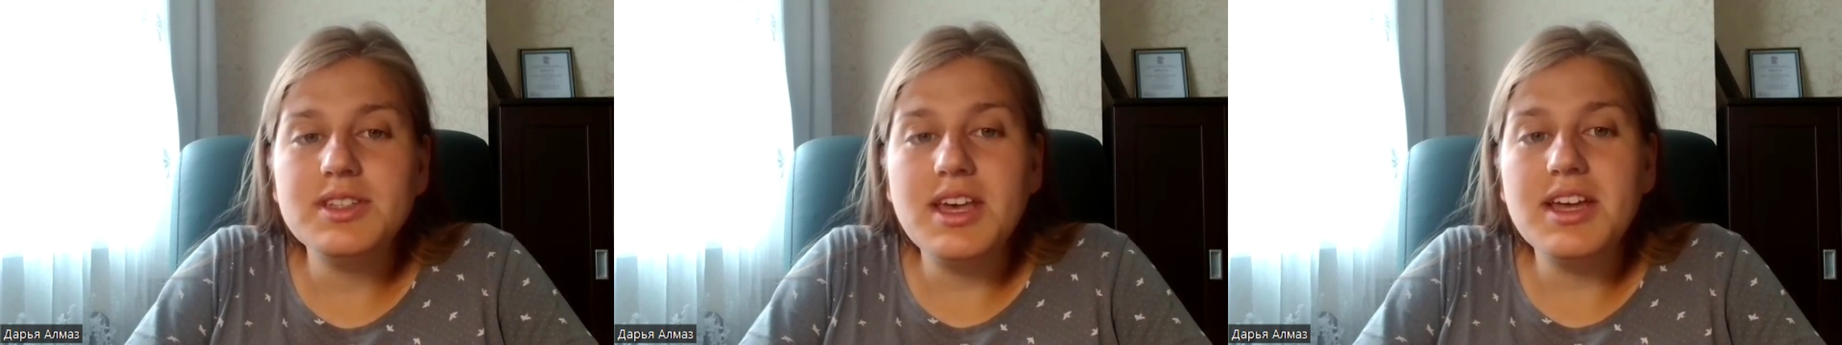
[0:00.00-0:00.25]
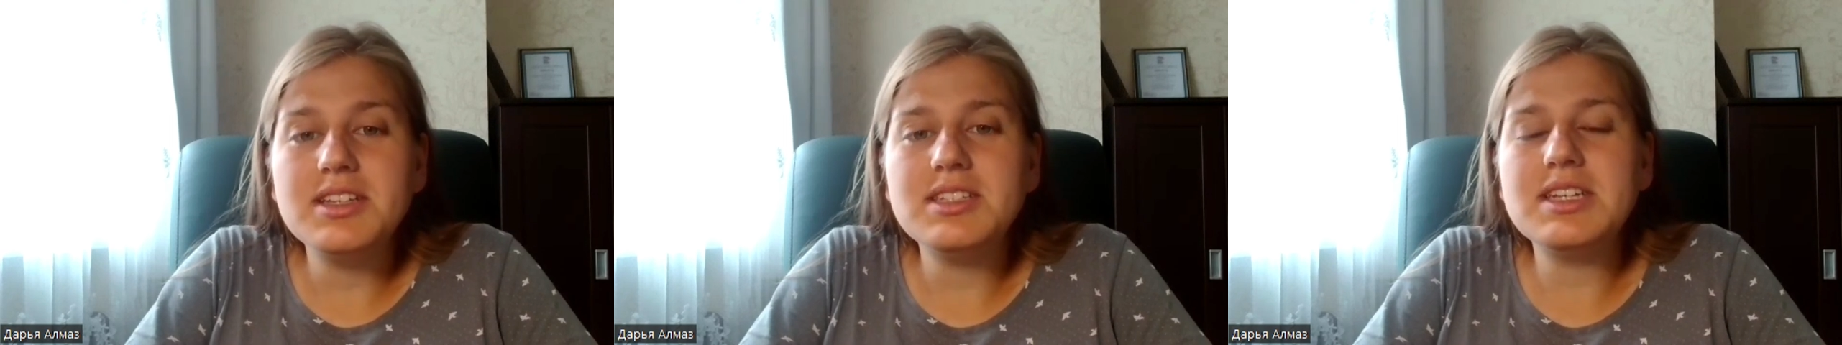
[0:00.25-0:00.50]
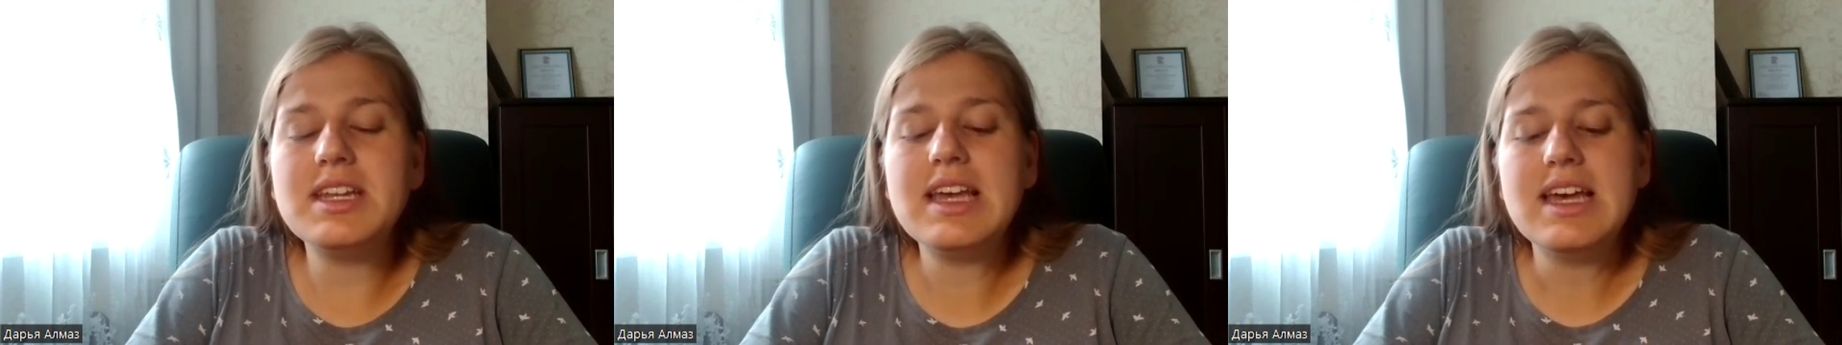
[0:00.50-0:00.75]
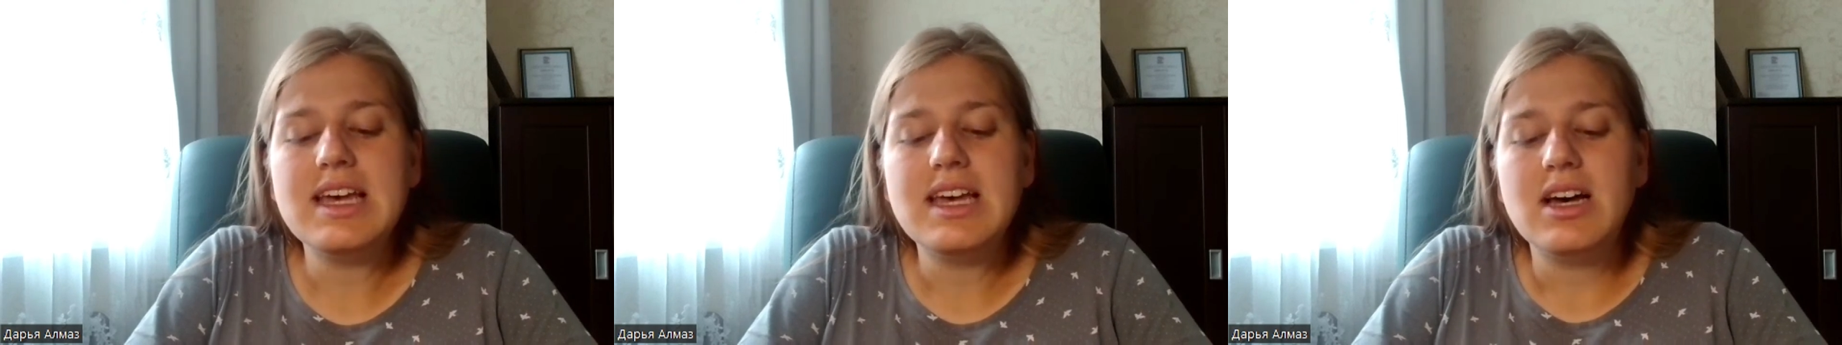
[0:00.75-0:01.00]
the
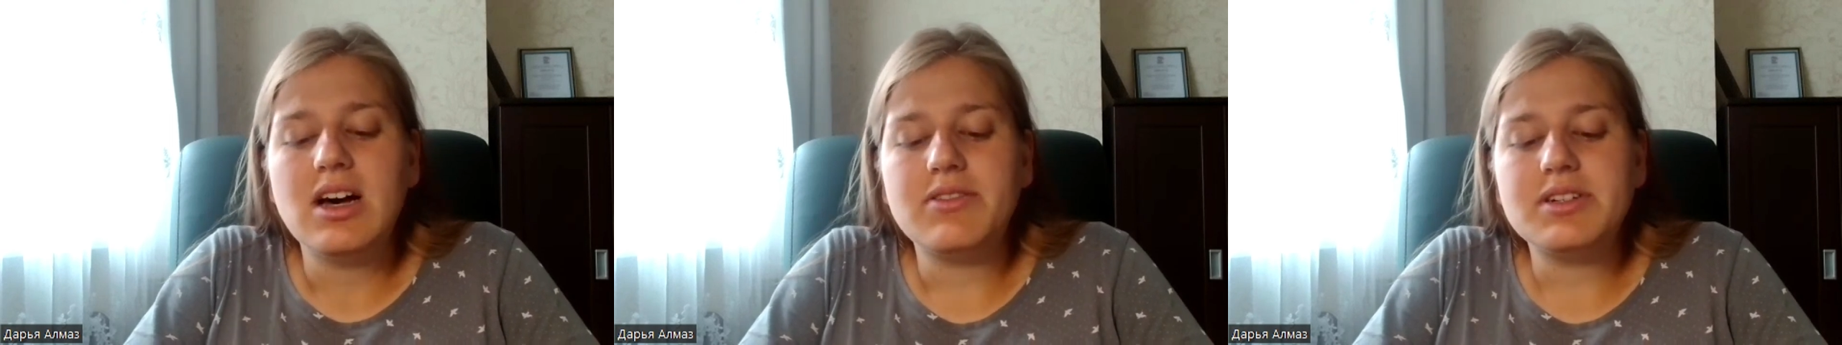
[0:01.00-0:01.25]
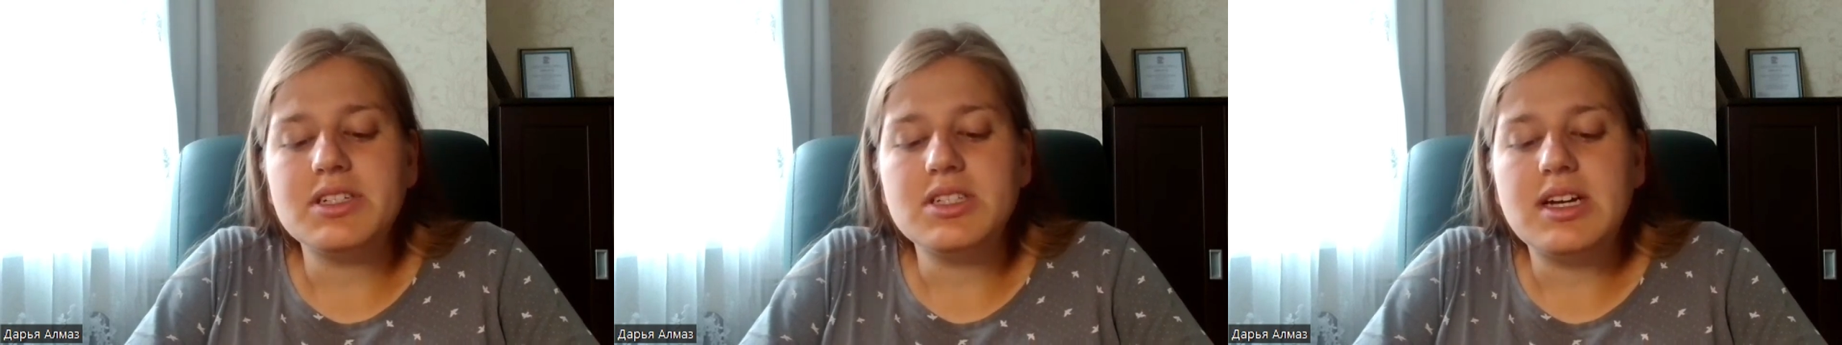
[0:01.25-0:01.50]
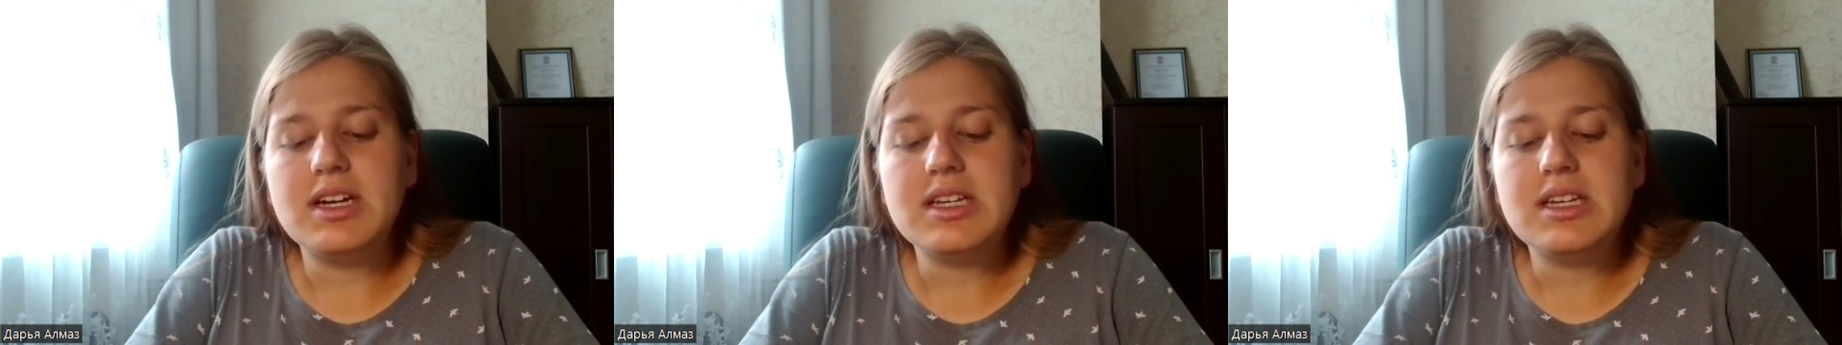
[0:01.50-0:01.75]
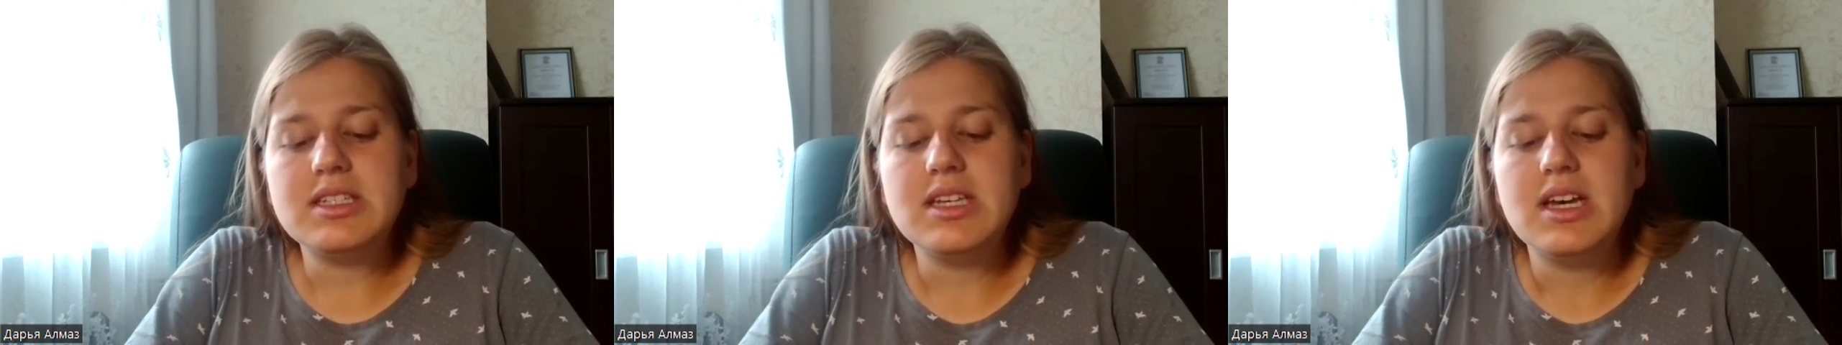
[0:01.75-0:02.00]
ending of our
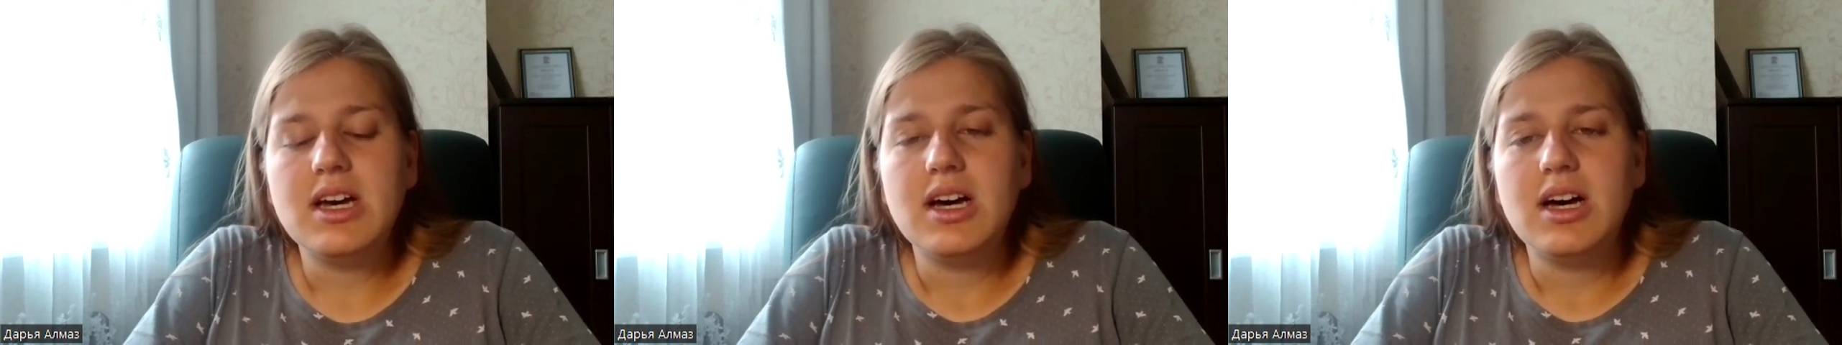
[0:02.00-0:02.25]
studies,